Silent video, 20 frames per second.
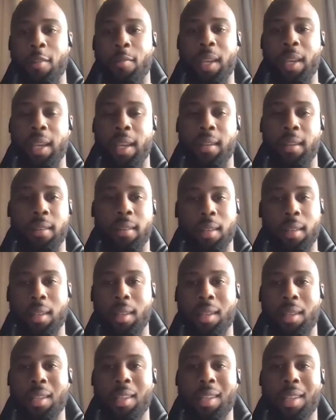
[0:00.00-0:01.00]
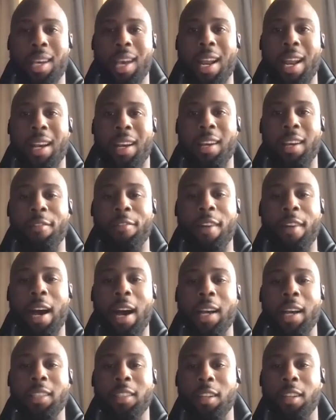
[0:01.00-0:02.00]
Being kind of
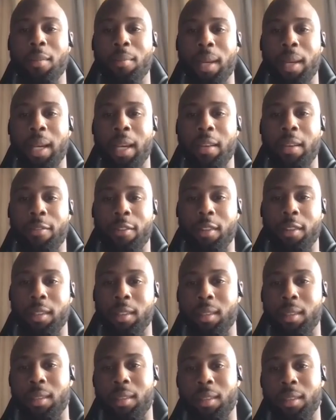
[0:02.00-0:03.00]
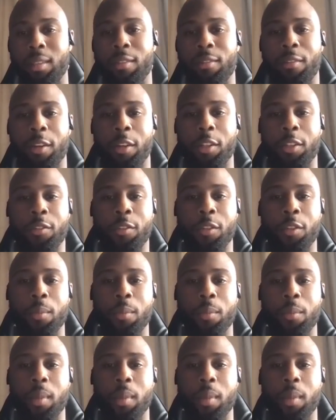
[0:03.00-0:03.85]
confined to a bed for the first few